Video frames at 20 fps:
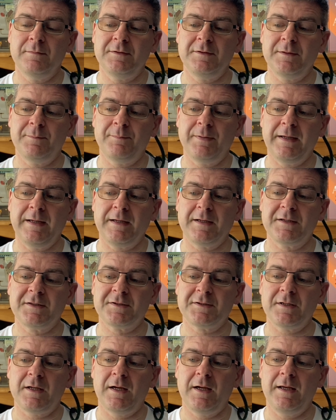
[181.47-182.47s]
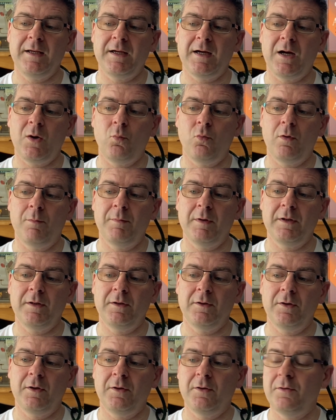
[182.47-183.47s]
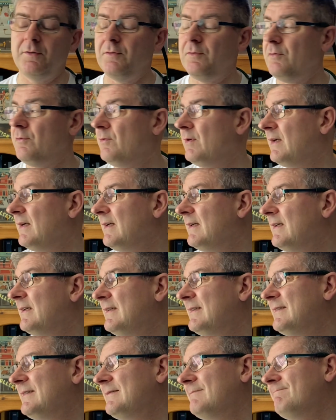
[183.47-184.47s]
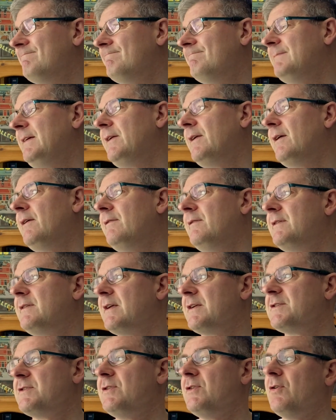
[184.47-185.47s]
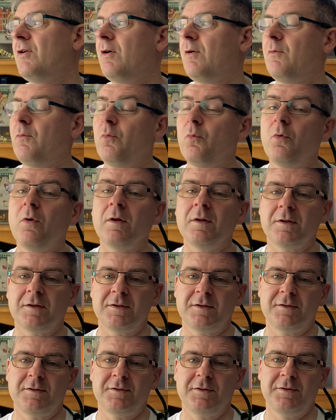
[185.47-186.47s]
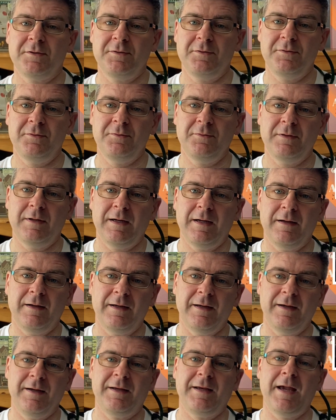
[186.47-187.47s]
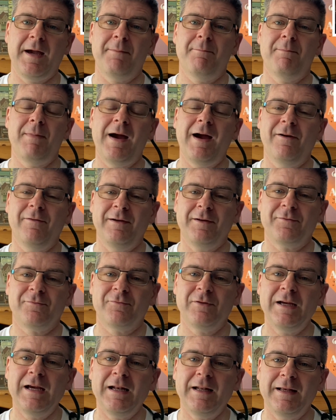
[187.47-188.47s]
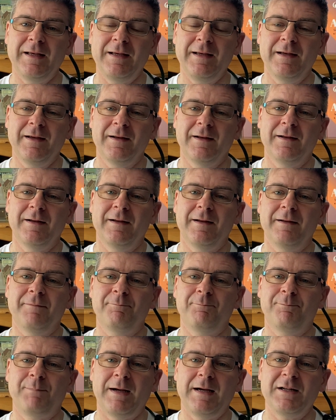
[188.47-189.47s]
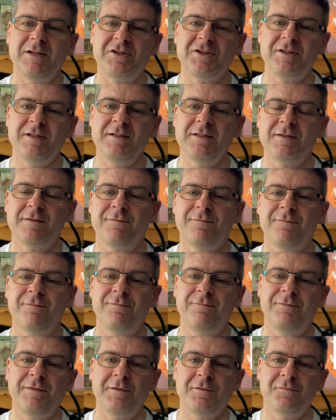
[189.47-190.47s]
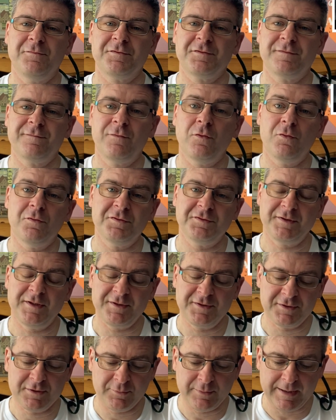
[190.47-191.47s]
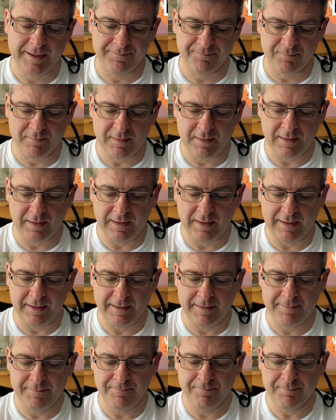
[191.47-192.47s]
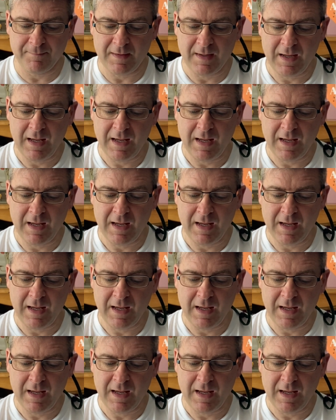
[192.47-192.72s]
depicts a young woman who, you know, does not want to get married really, but she feels forced into it. And